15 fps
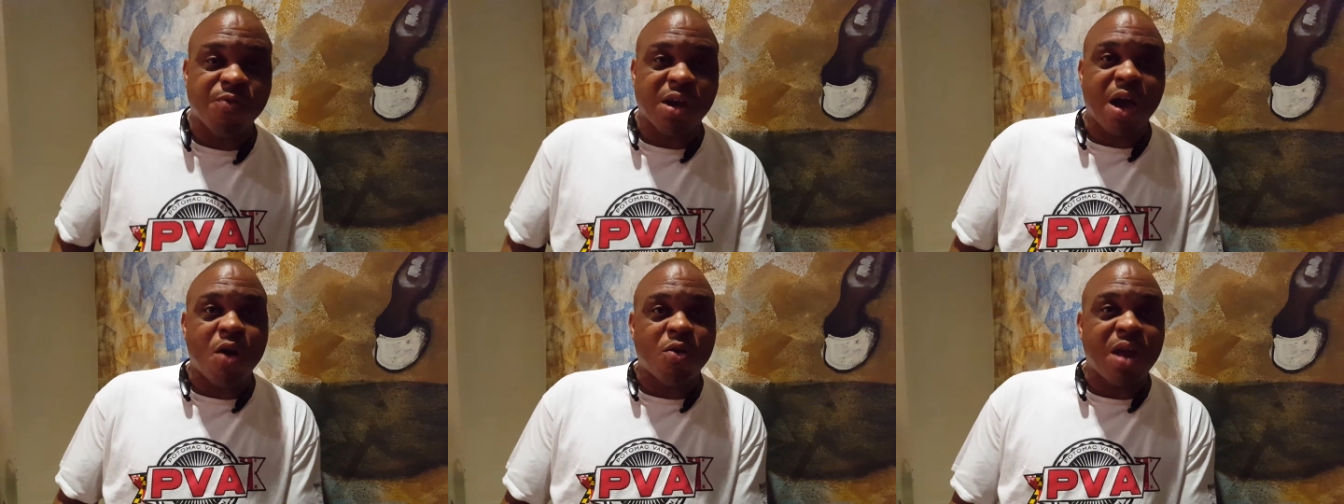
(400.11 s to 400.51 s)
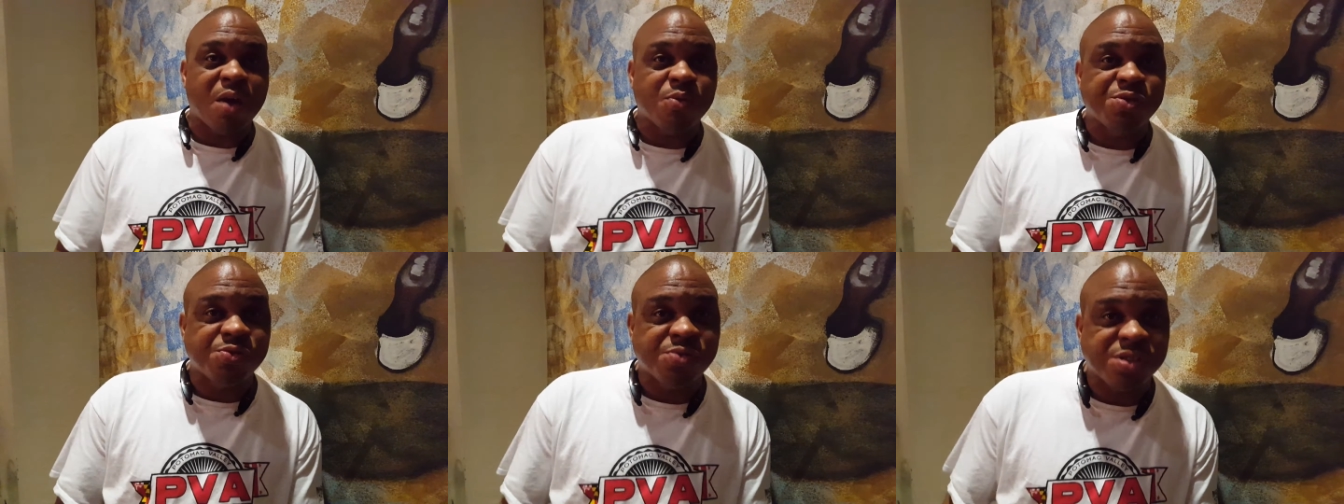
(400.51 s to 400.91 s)
Rick, I don't
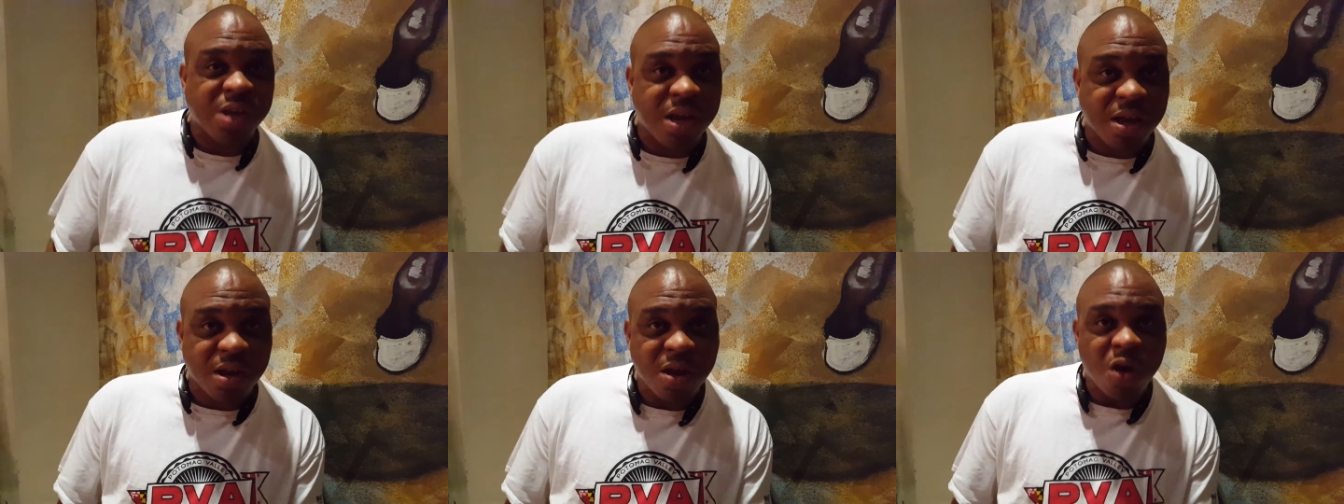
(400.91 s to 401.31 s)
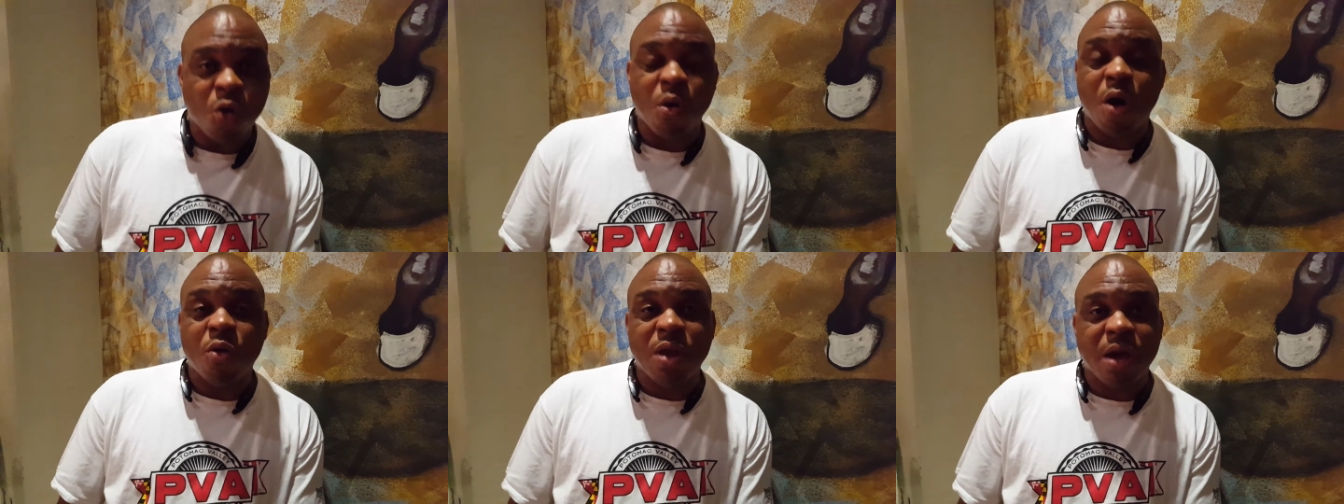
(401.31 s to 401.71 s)
like what you said, or I
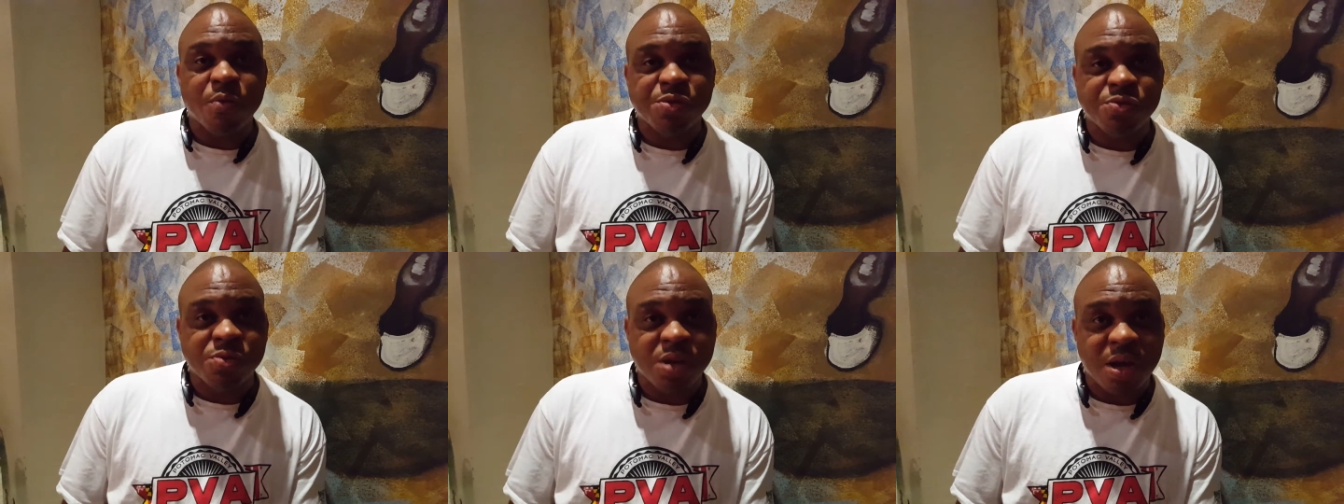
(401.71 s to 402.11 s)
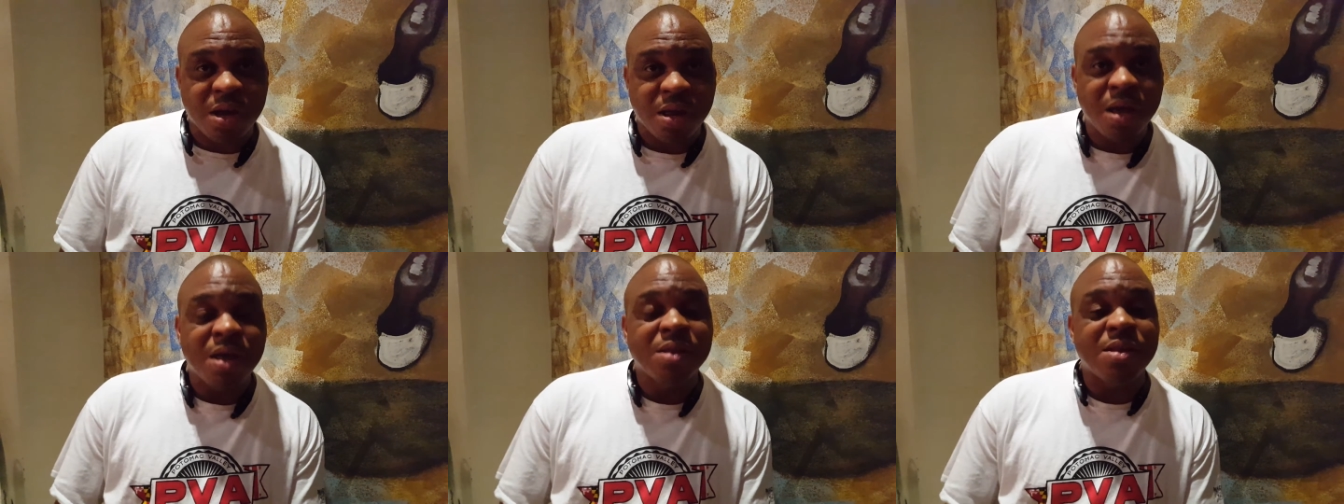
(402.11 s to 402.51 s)
don't like what you
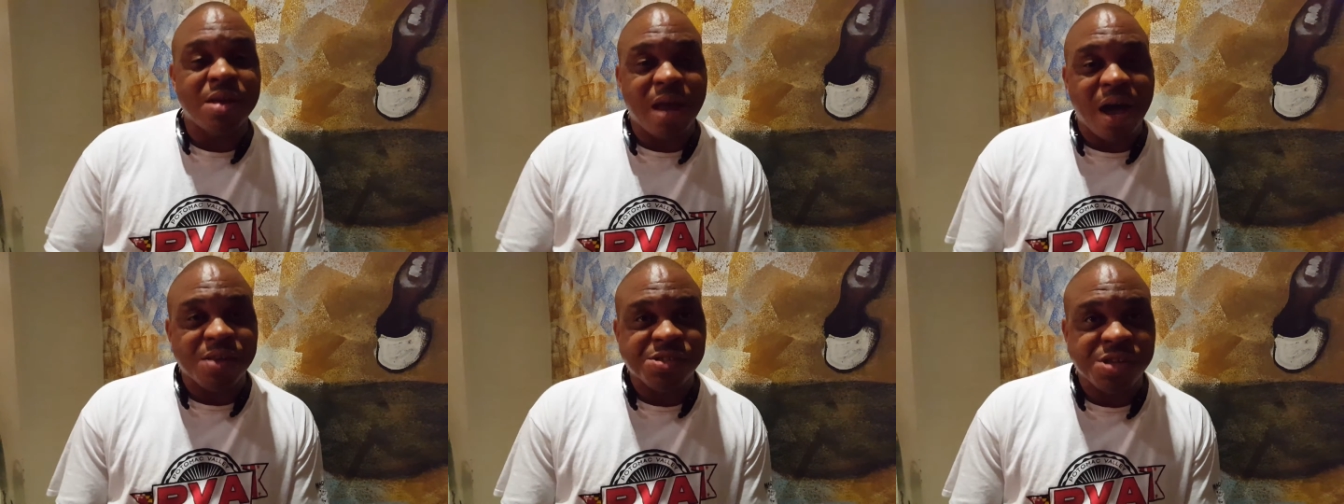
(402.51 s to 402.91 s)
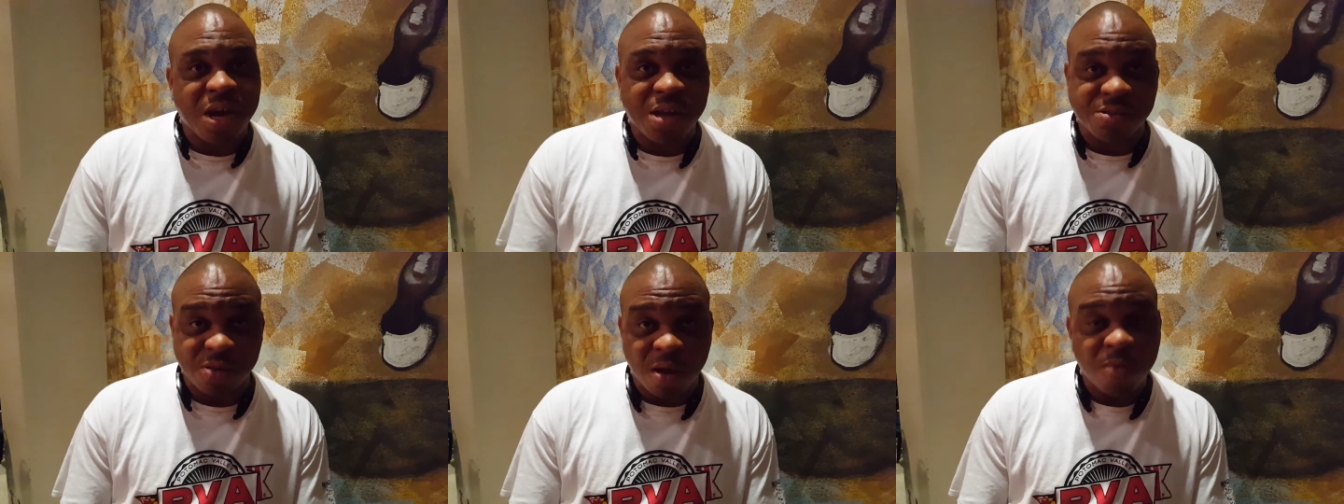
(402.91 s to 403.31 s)
did, then I'll
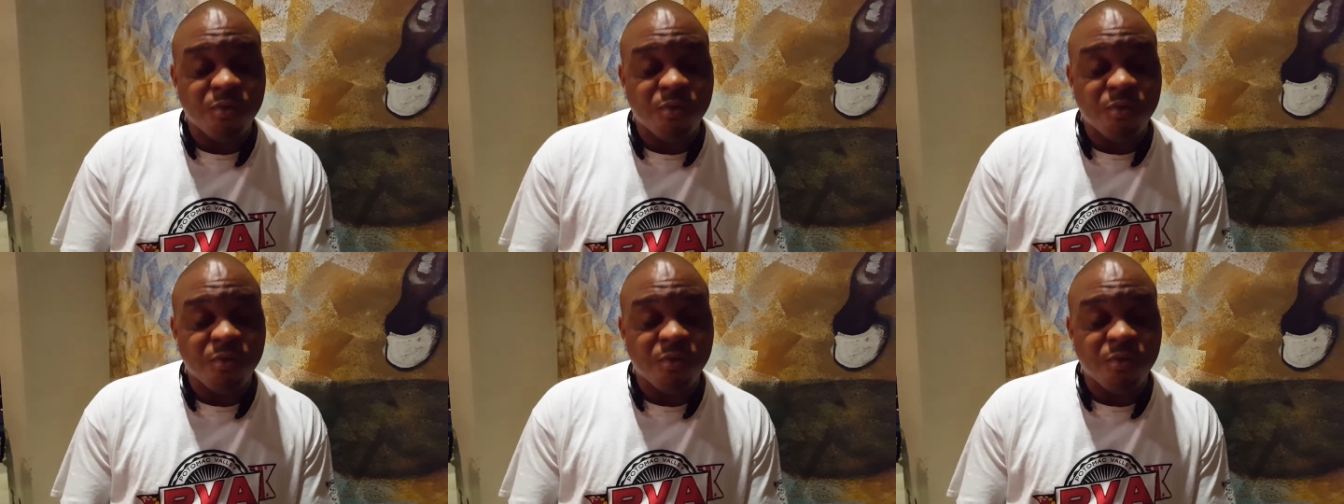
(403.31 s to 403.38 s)
change it.